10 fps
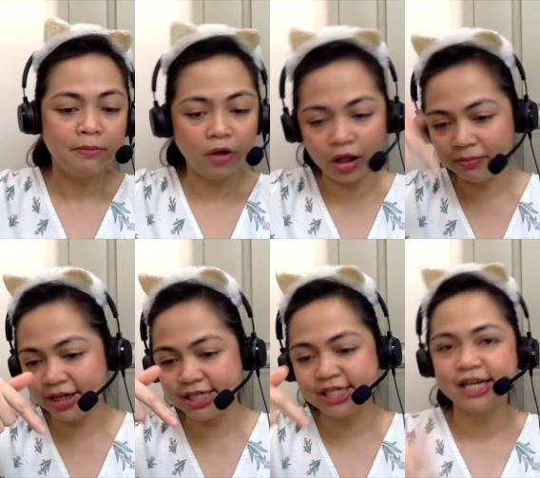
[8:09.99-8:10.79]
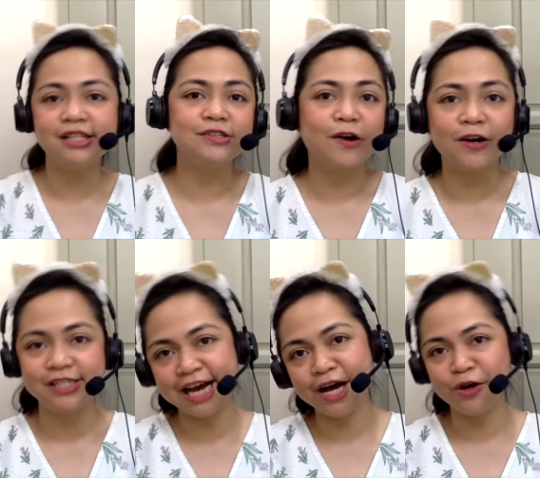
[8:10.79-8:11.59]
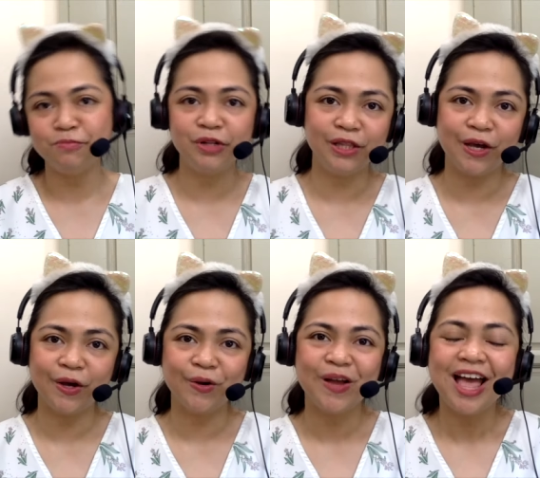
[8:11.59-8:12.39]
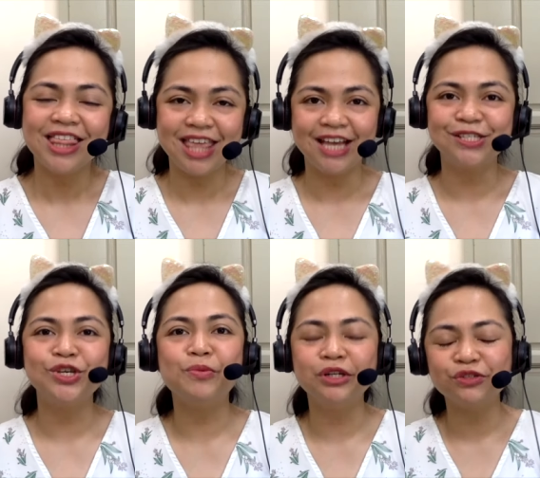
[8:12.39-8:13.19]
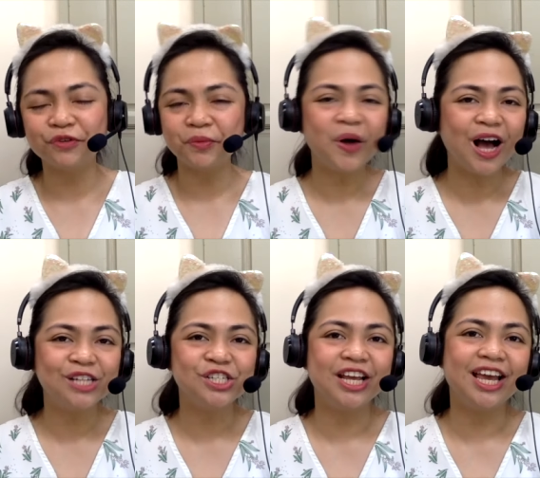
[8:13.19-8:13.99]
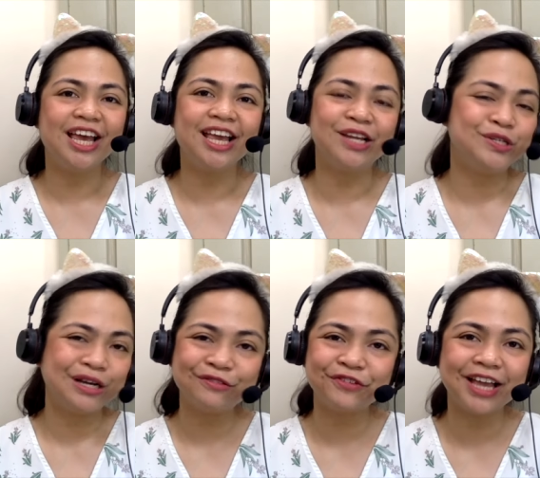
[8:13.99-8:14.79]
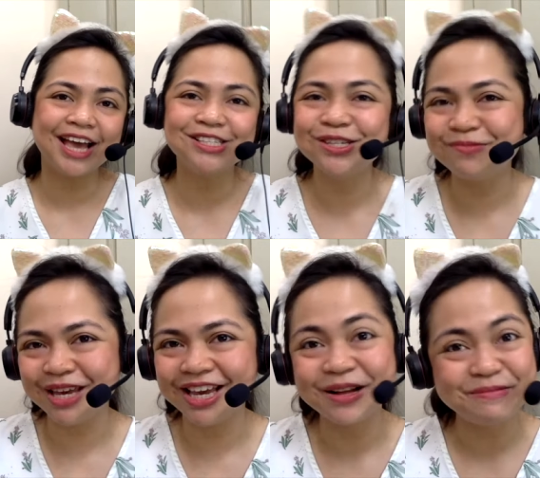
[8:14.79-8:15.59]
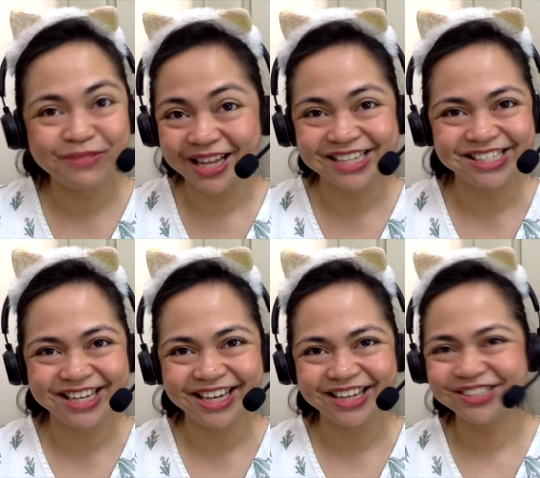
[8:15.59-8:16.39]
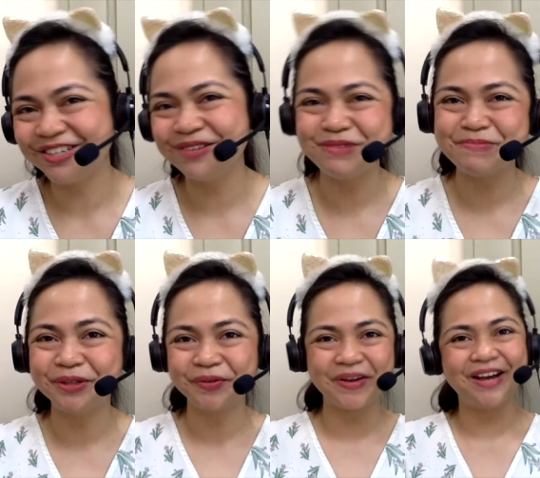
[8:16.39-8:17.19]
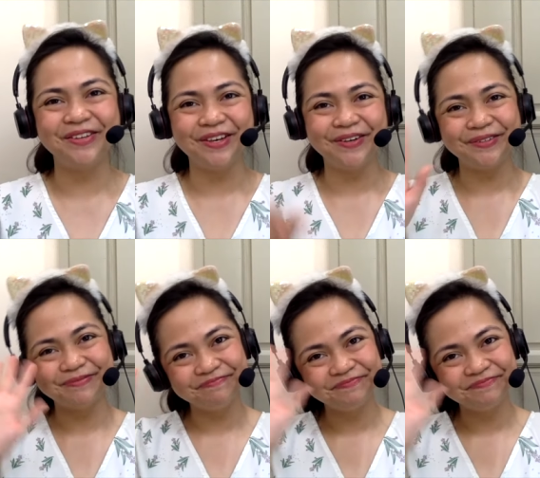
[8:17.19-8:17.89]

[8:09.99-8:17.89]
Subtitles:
All my details are down below. Thank you so much for watching, and don't forget to be a blessing to the people around you.